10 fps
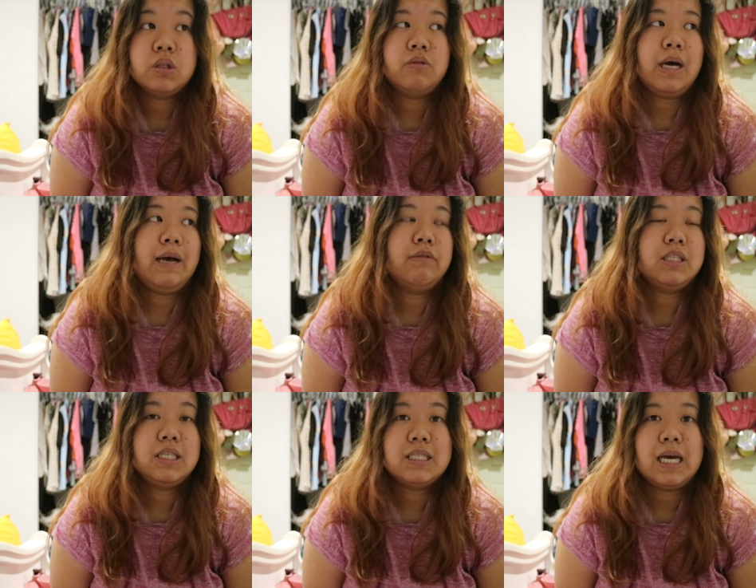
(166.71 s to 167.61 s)
so I
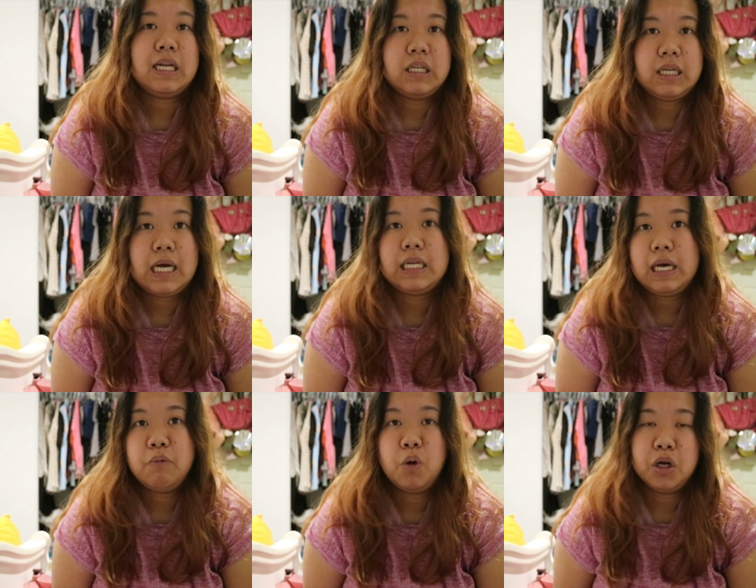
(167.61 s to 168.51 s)
was decided that
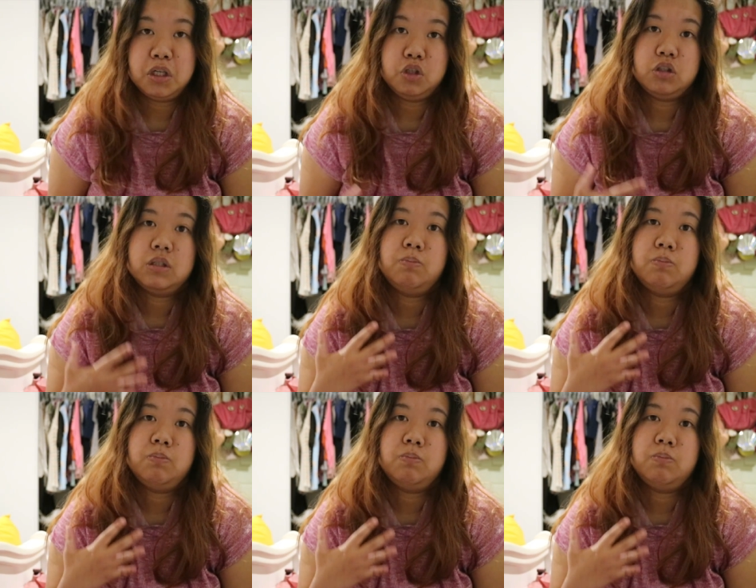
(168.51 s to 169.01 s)
I wanted to